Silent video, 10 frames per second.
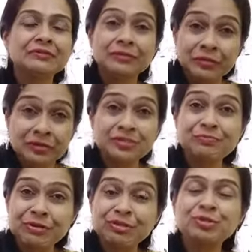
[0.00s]
the
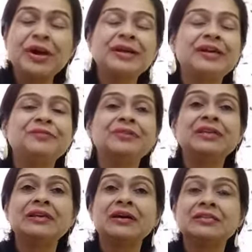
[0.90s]
spirituality
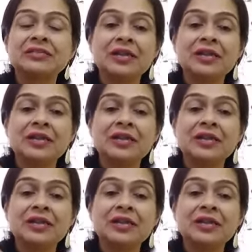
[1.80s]
within us,